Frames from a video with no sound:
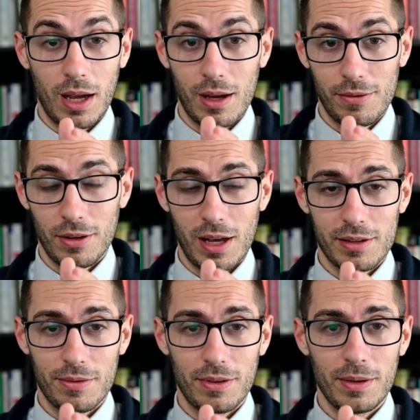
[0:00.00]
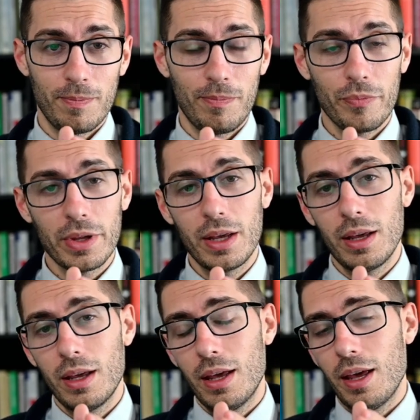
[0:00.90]
Uh, philosophy.
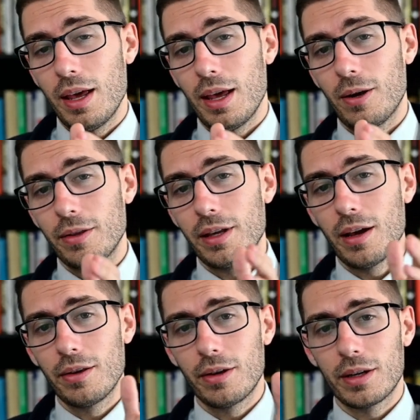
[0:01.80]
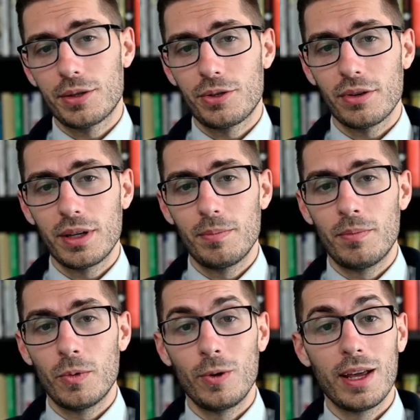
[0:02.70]
And on the other
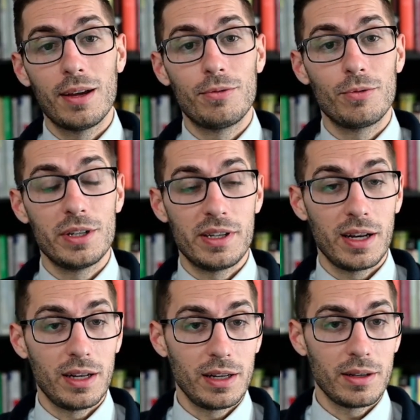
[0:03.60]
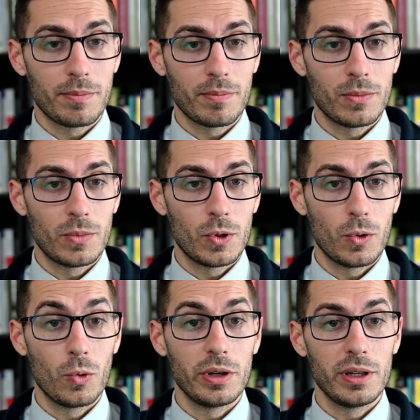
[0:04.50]
extreme, we have rigidity or
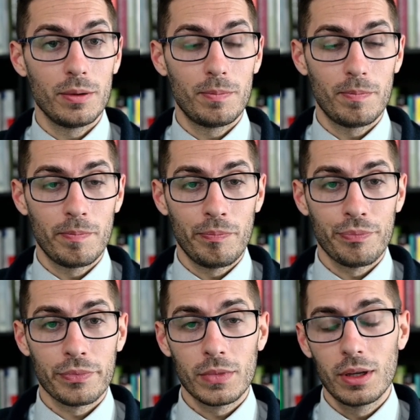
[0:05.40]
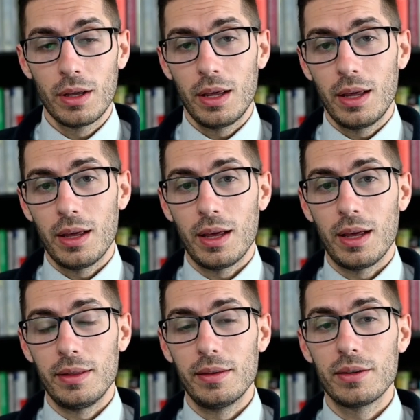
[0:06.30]
order.
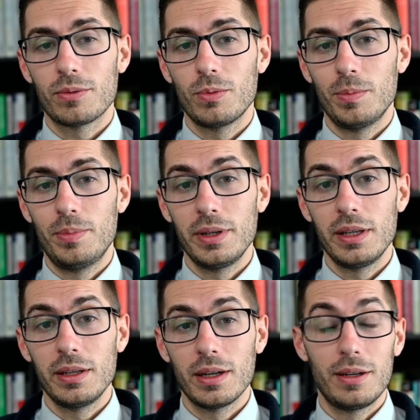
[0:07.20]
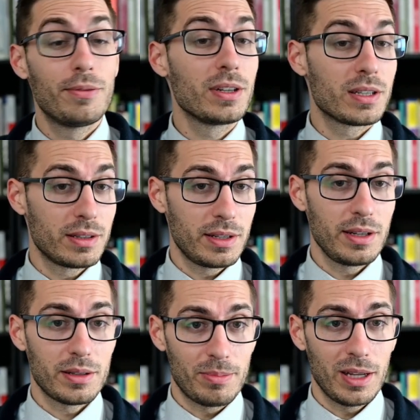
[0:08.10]
And this would be a
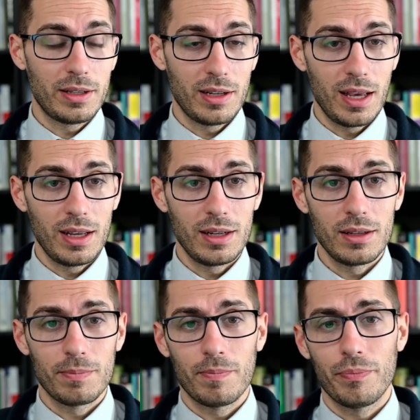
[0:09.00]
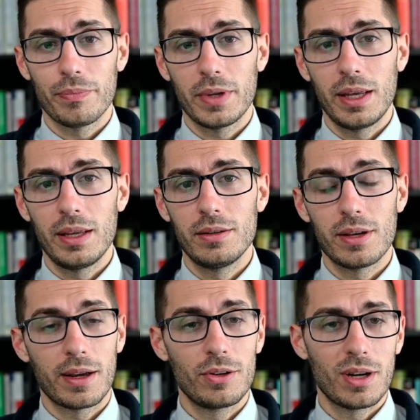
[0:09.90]
deficiency of spontaneity in
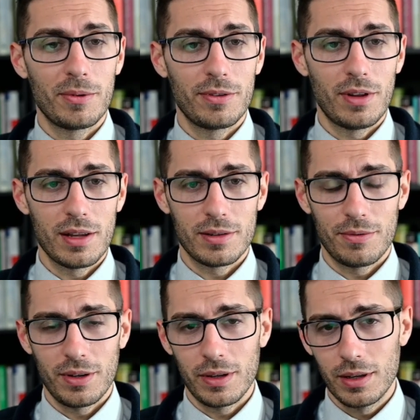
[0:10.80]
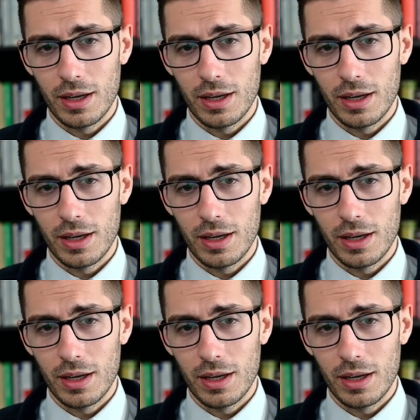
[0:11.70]
psychodrama philosophy.